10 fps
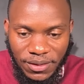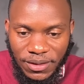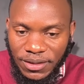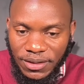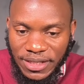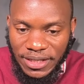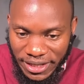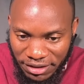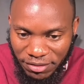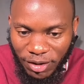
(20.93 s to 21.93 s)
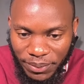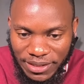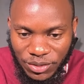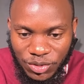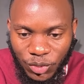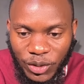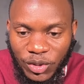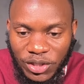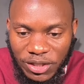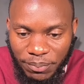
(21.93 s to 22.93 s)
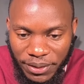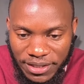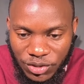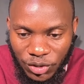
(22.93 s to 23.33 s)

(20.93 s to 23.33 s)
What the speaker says: He's an evil person. So when you're depressed,